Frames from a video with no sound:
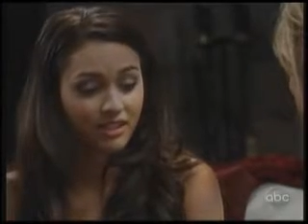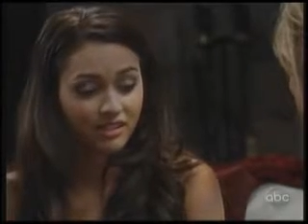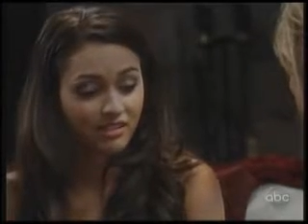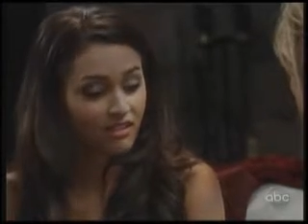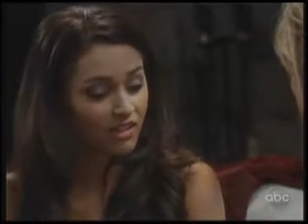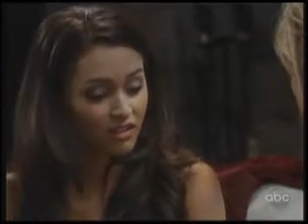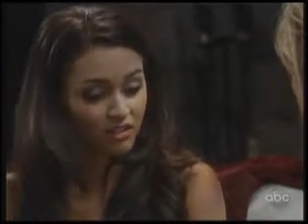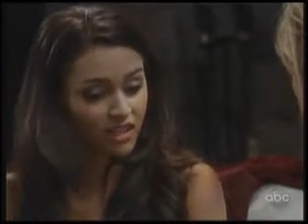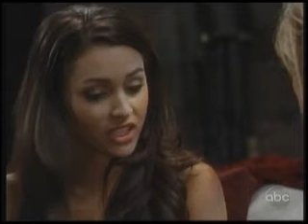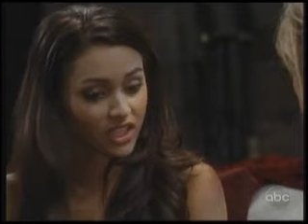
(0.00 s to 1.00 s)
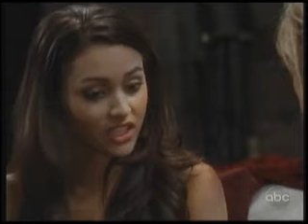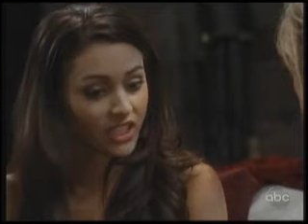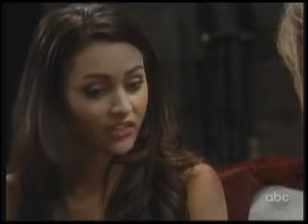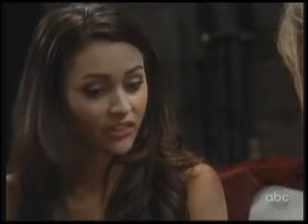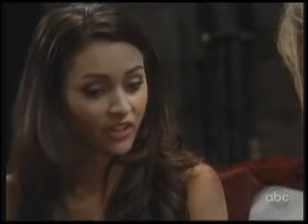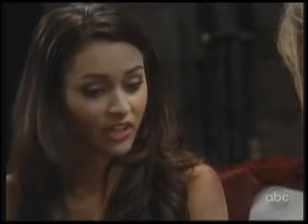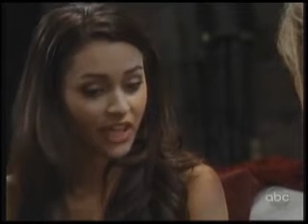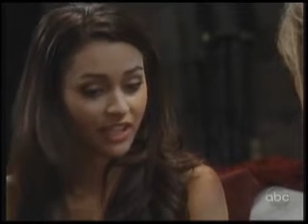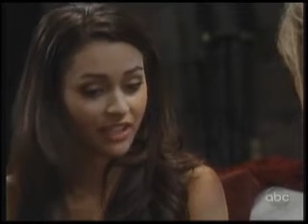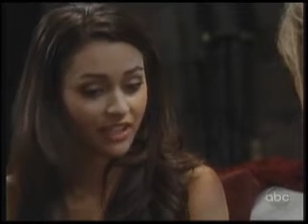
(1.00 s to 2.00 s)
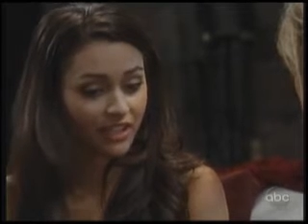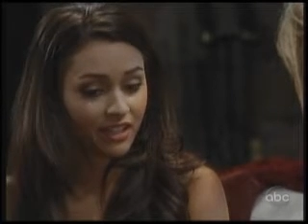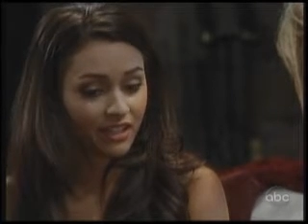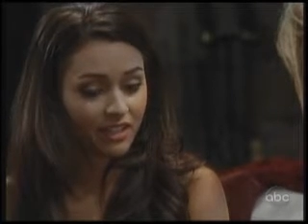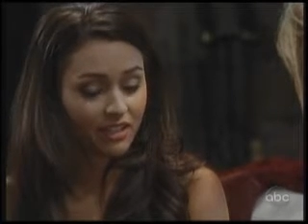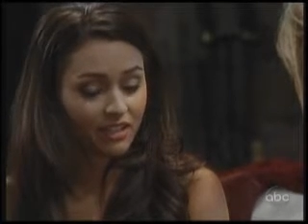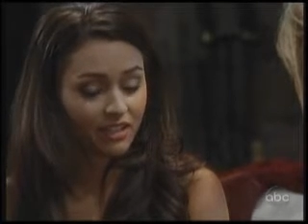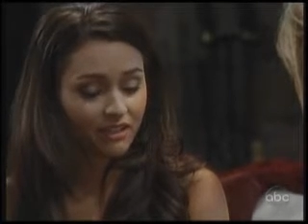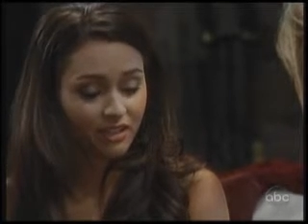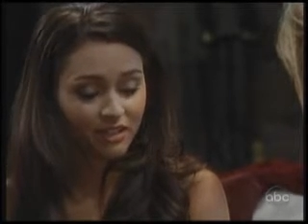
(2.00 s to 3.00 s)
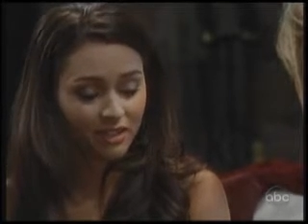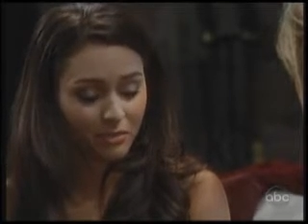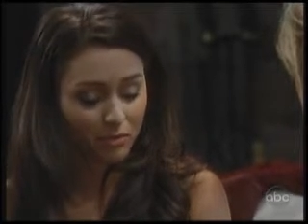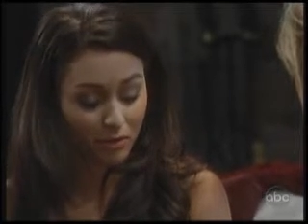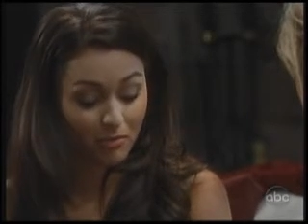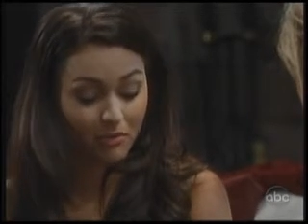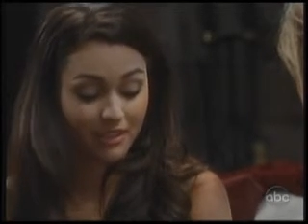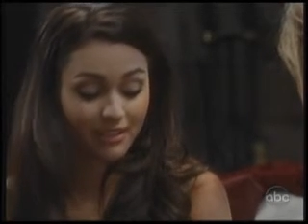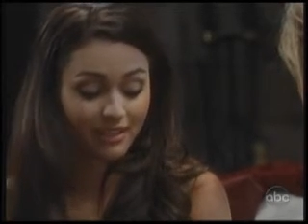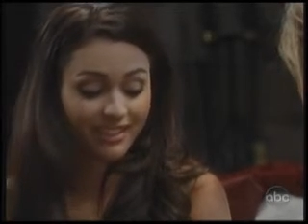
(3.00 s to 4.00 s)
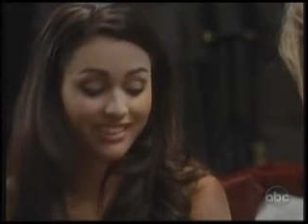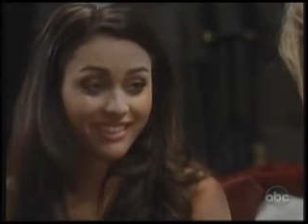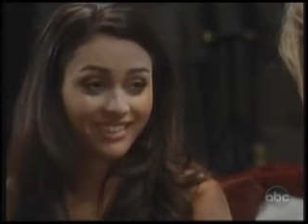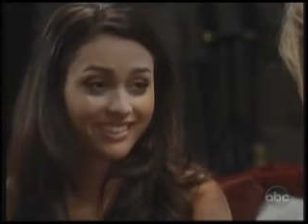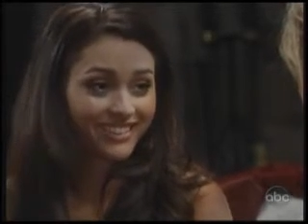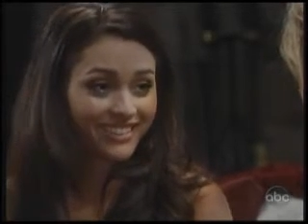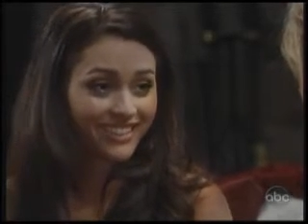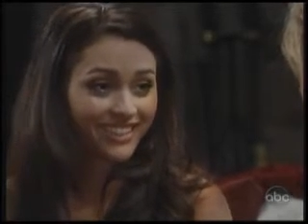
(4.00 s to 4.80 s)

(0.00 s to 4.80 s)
He's not like Kiefer, and he's not inappropriate like Ethan.